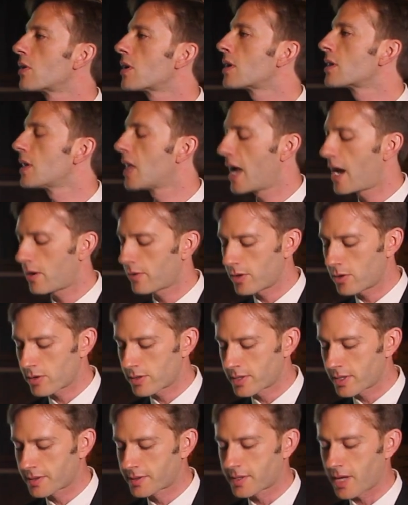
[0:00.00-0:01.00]
Don't
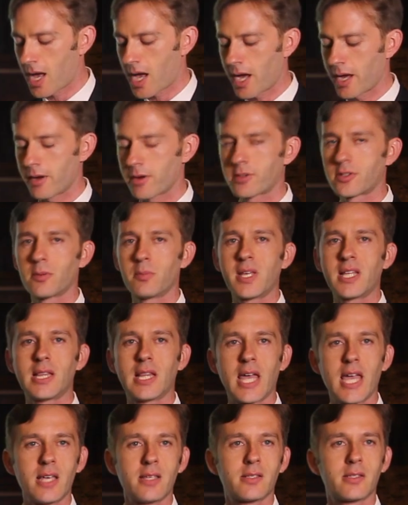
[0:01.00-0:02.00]
allow your desire
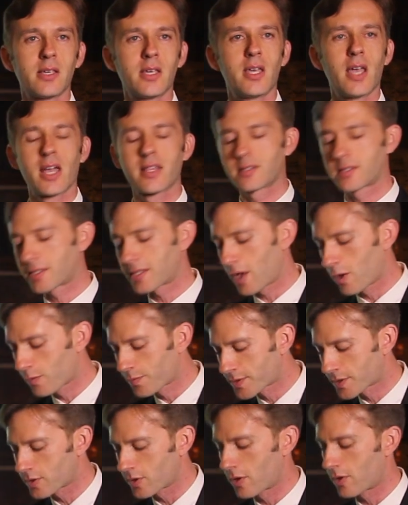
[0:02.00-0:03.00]
to be lazy and
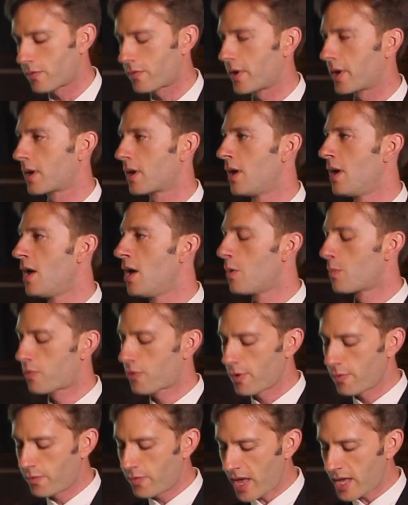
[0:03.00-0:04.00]
self-serving
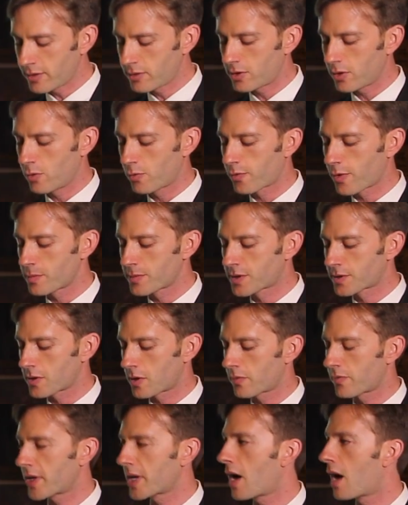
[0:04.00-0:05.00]
prevent you
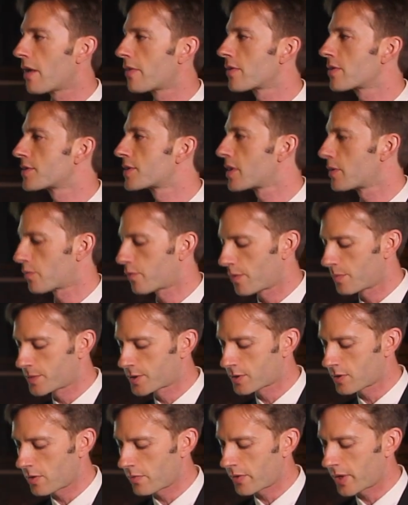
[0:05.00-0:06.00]
from serving others
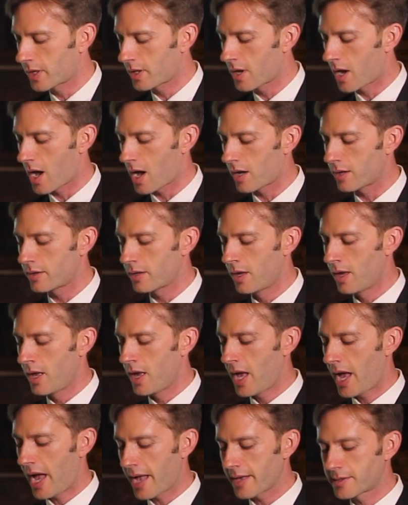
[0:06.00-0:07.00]
and from serving
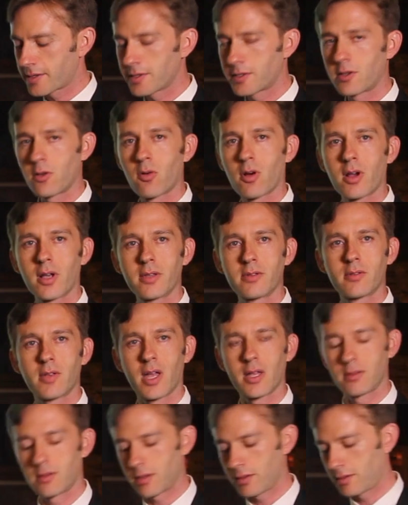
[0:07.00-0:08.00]
God, as is your
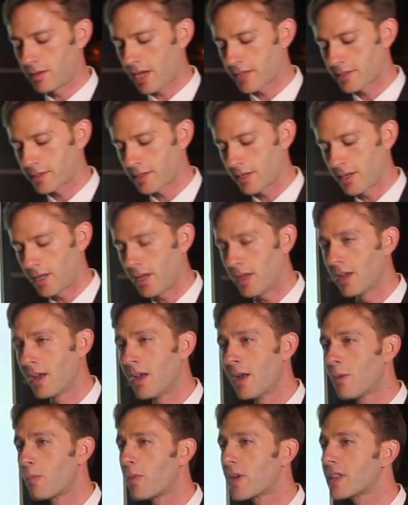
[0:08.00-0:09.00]
intended
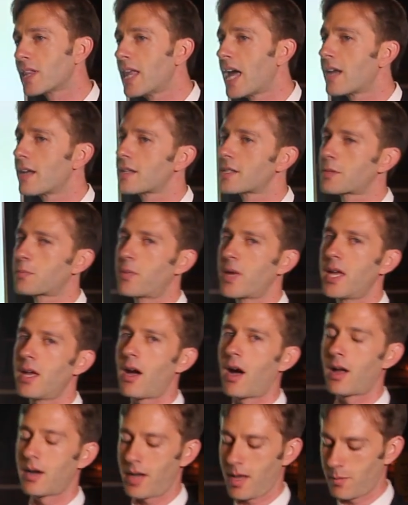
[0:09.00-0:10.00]
destiny. But let us
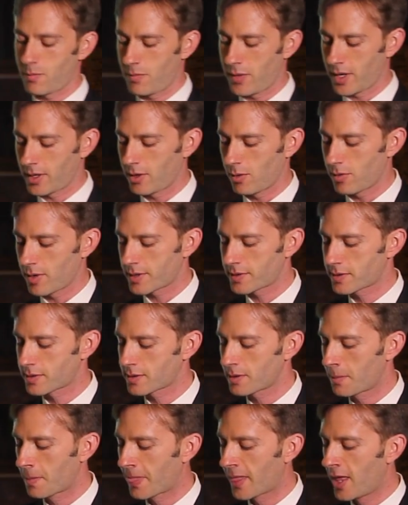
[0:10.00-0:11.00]
be
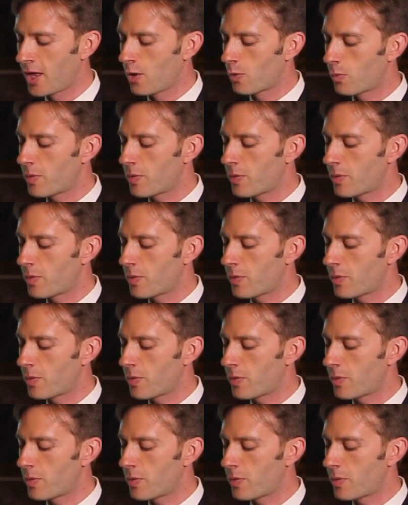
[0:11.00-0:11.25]
unambiguous.